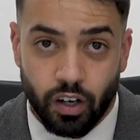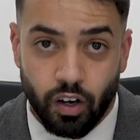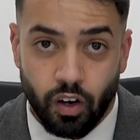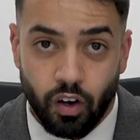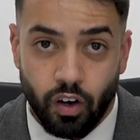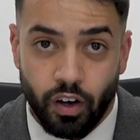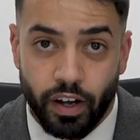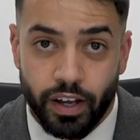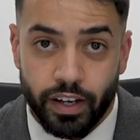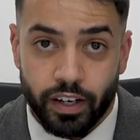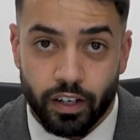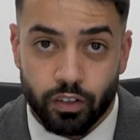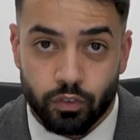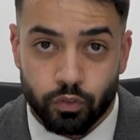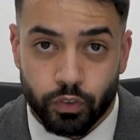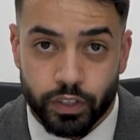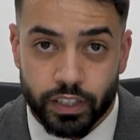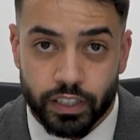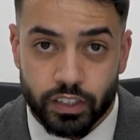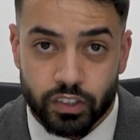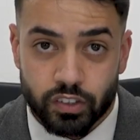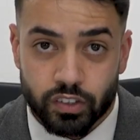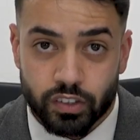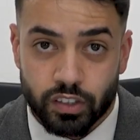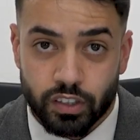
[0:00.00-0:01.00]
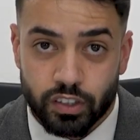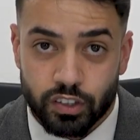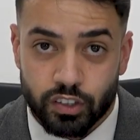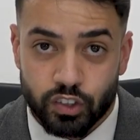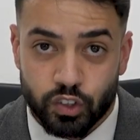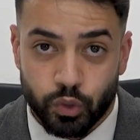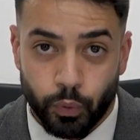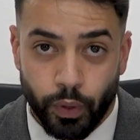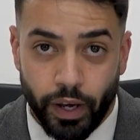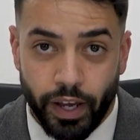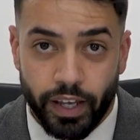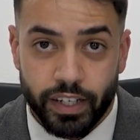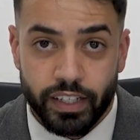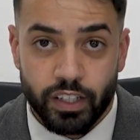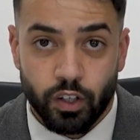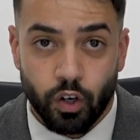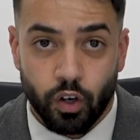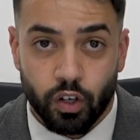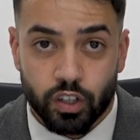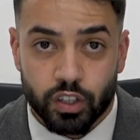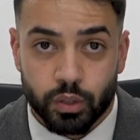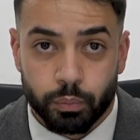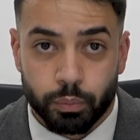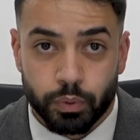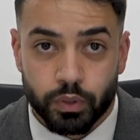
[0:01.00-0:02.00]
high risk to any
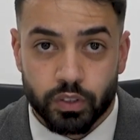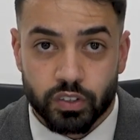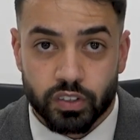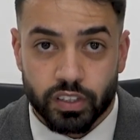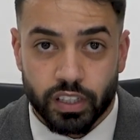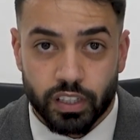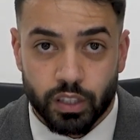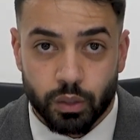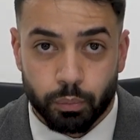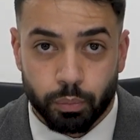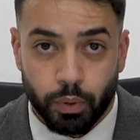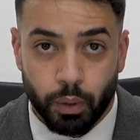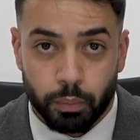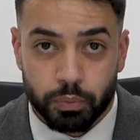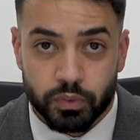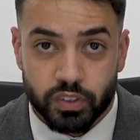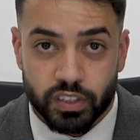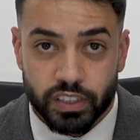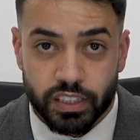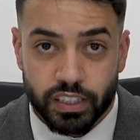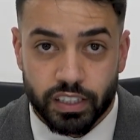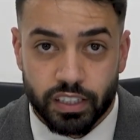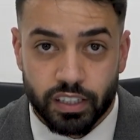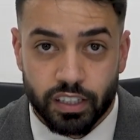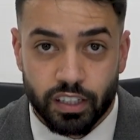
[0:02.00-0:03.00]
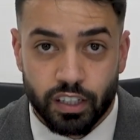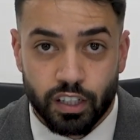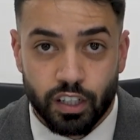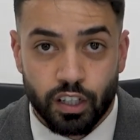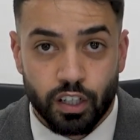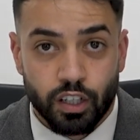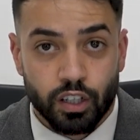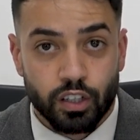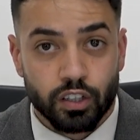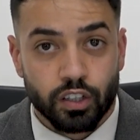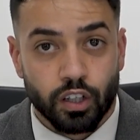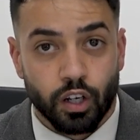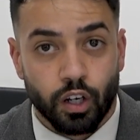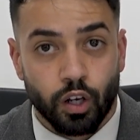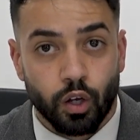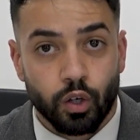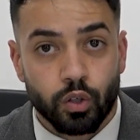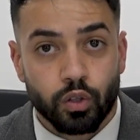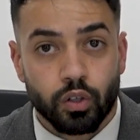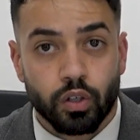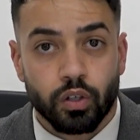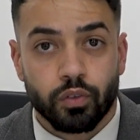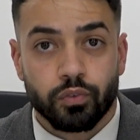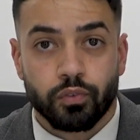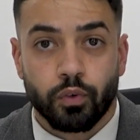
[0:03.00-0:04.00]
occupant in the property, the
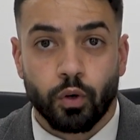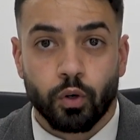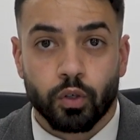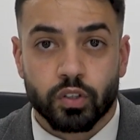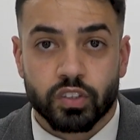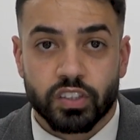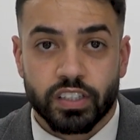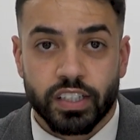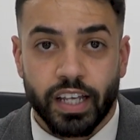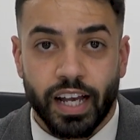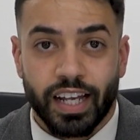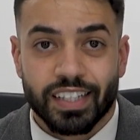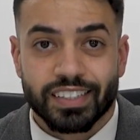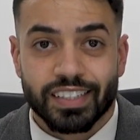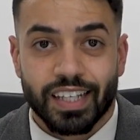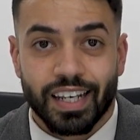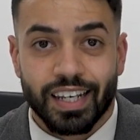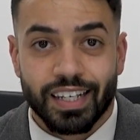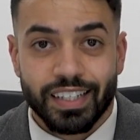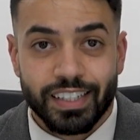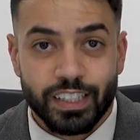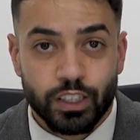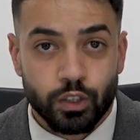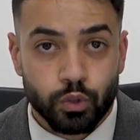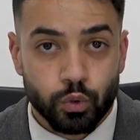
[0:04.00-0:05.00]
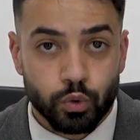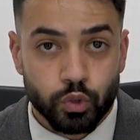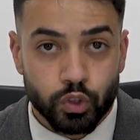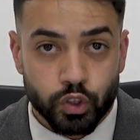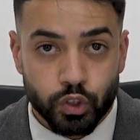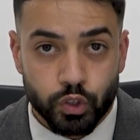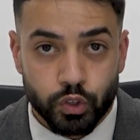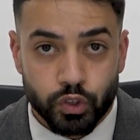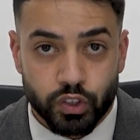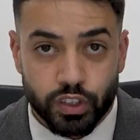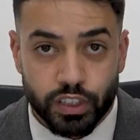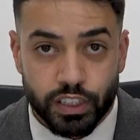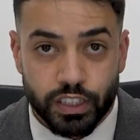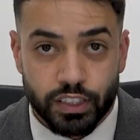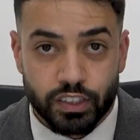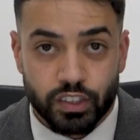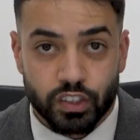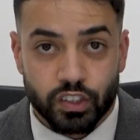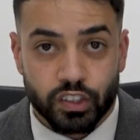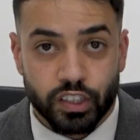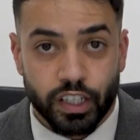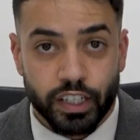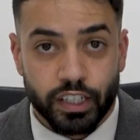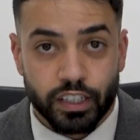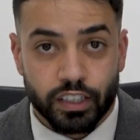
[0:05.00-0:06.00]
local authority has a legal duty
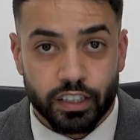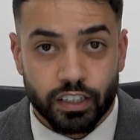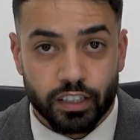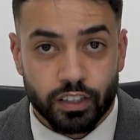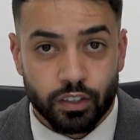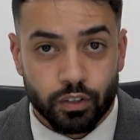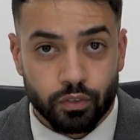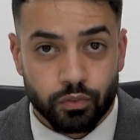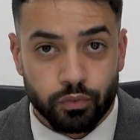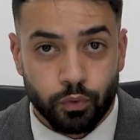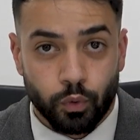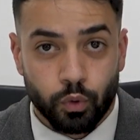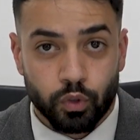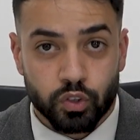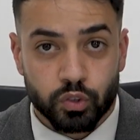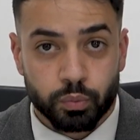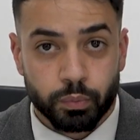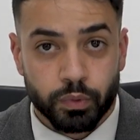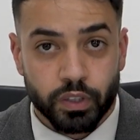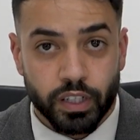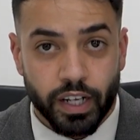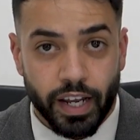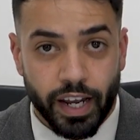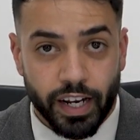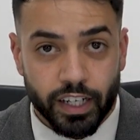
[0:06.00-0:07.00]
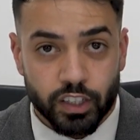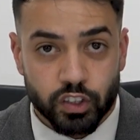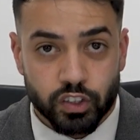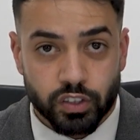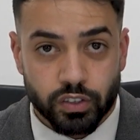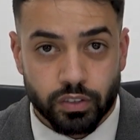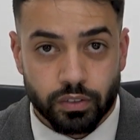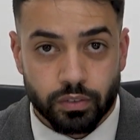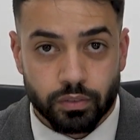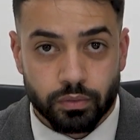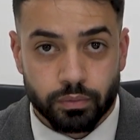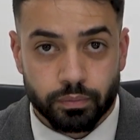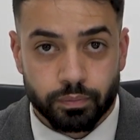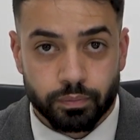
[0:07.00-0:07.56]
to take an enforcement action.